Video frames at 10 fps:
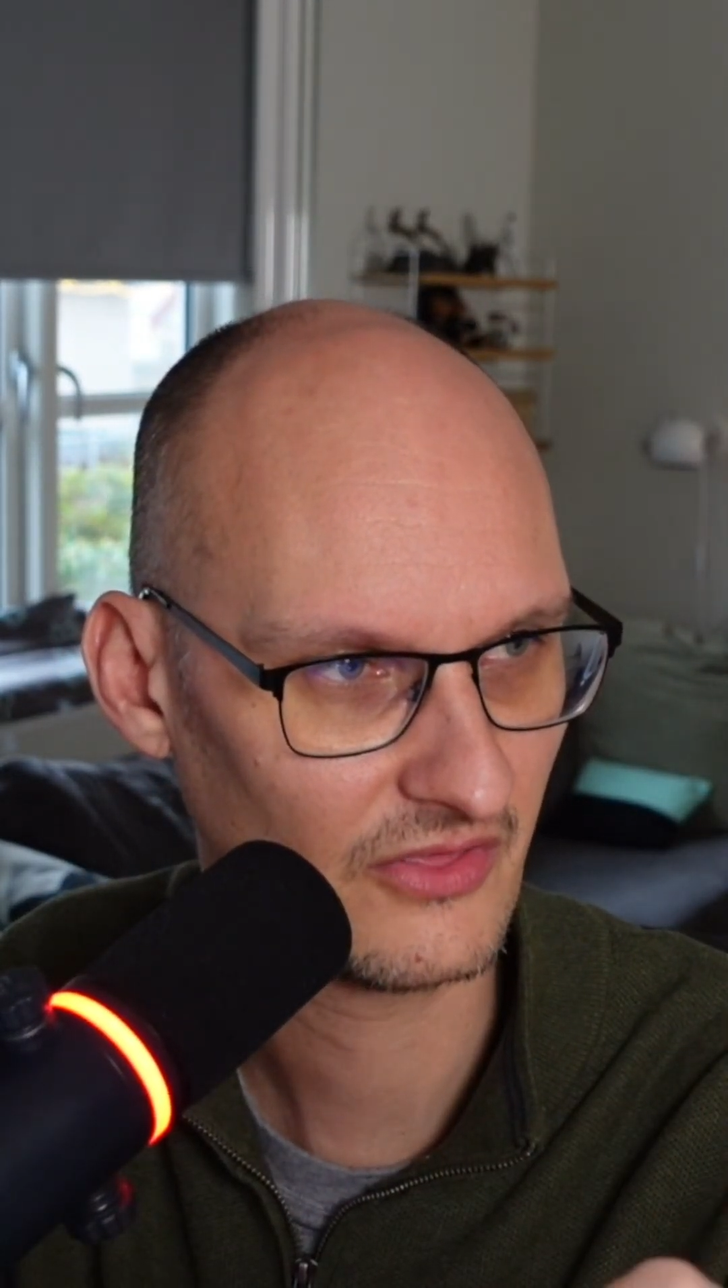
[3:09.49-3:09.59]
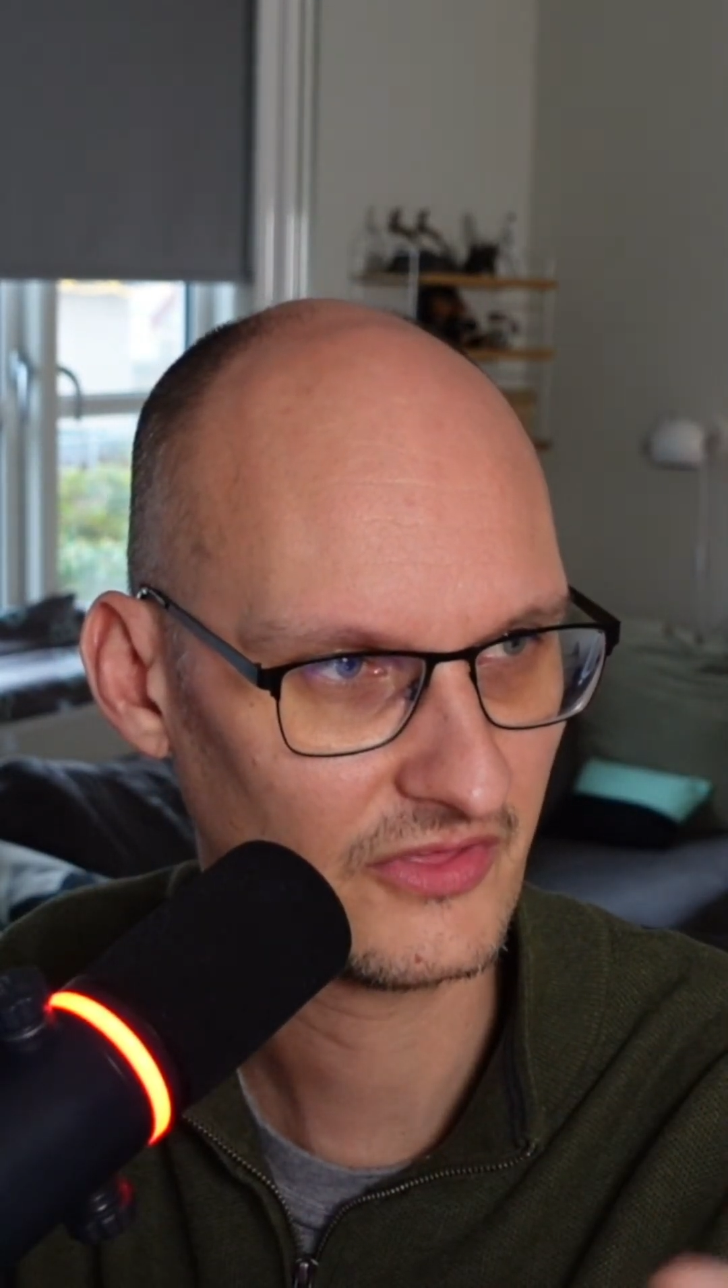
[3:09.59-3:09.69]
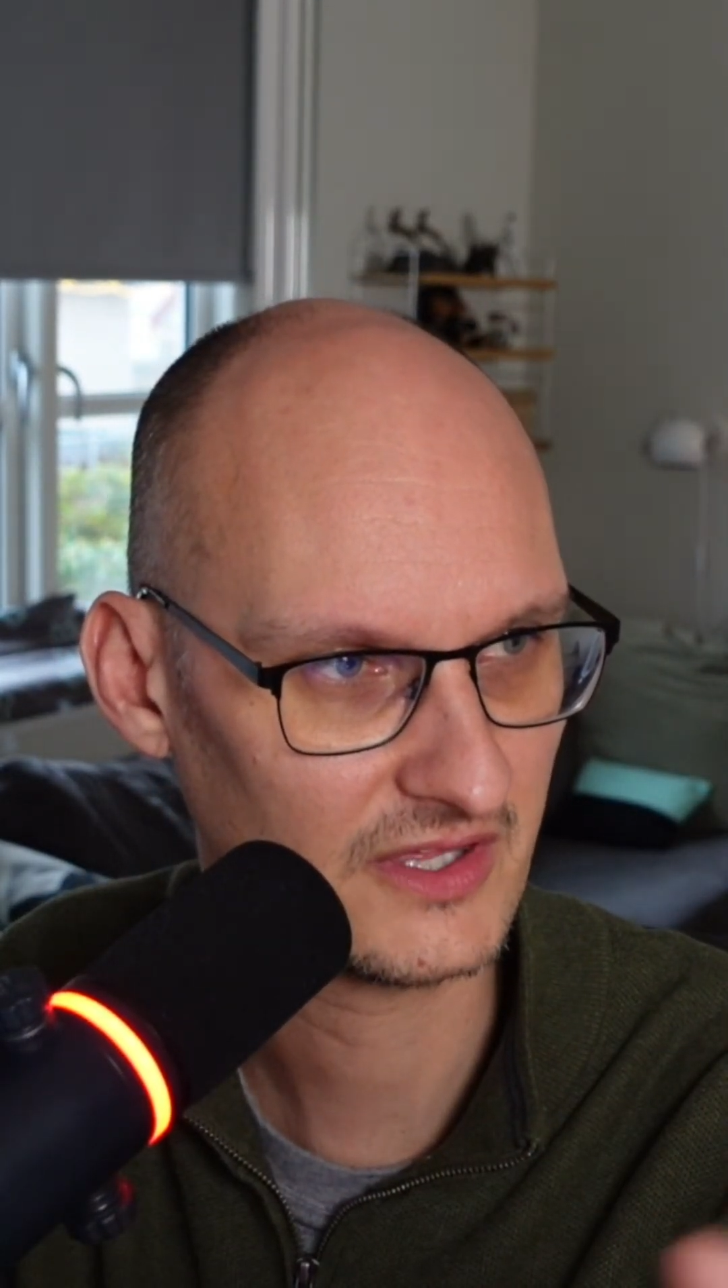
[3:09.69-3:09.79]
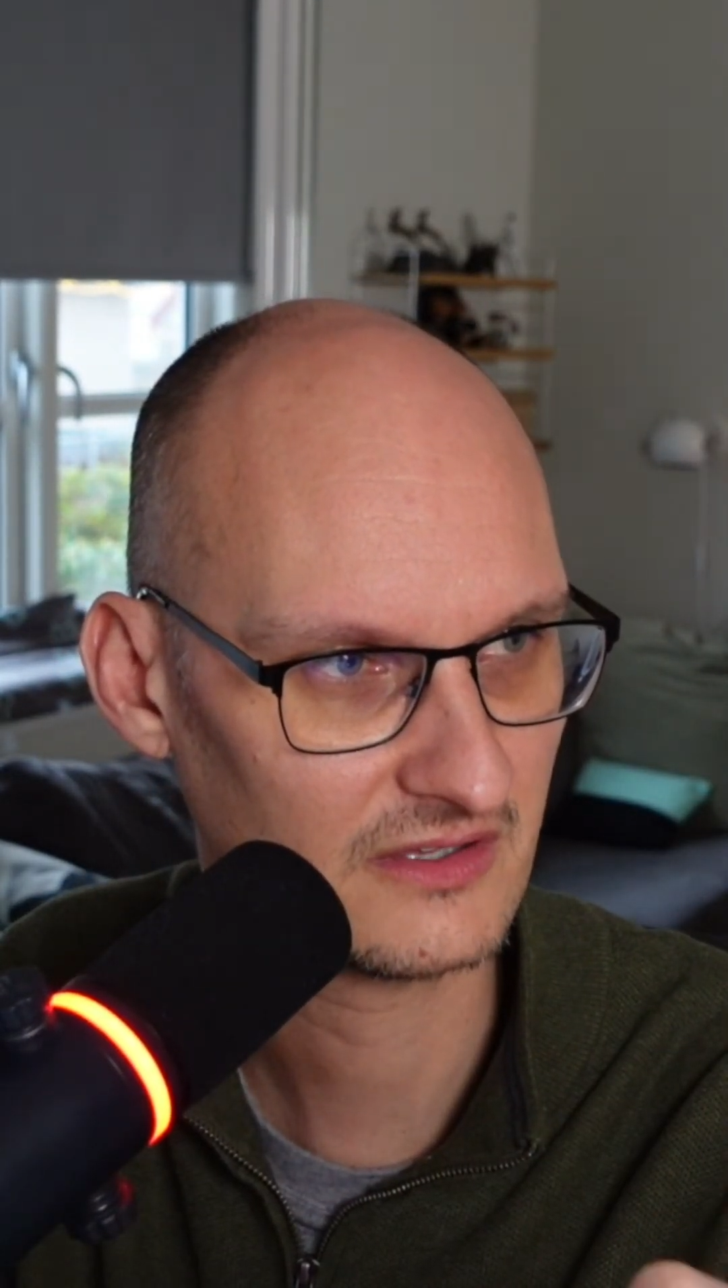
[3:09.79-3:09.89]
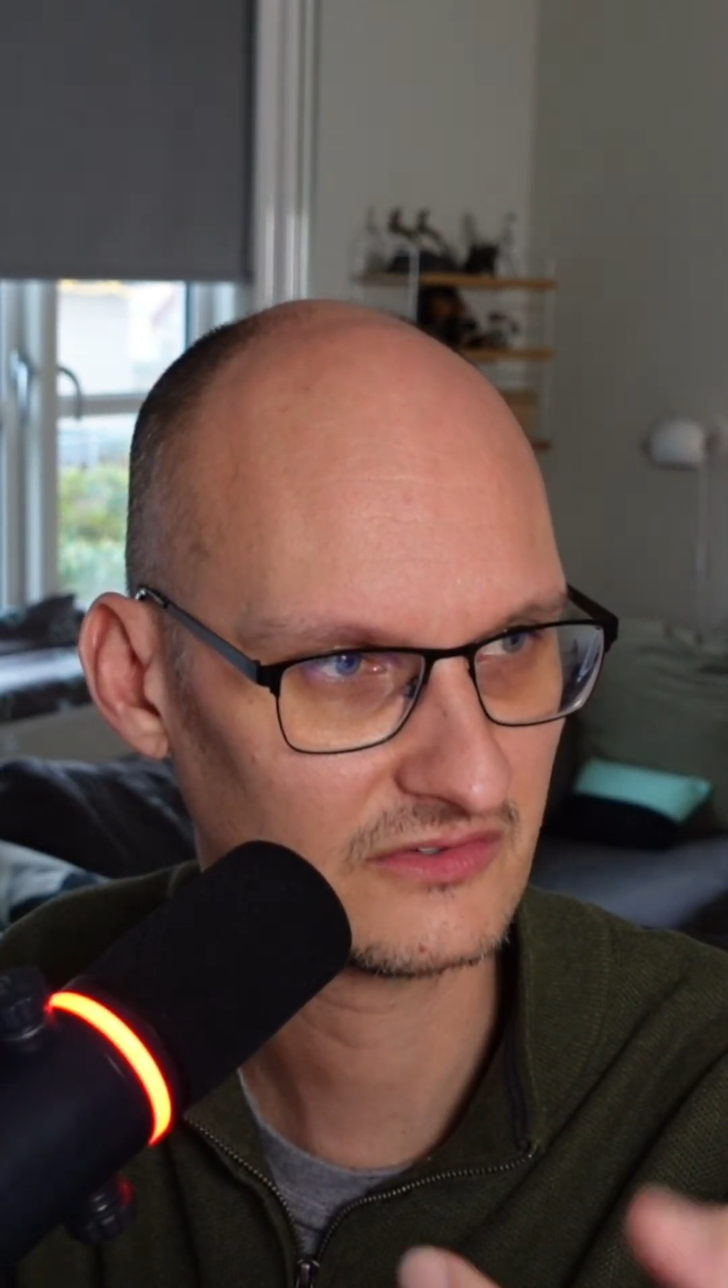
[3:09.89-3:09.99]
thing.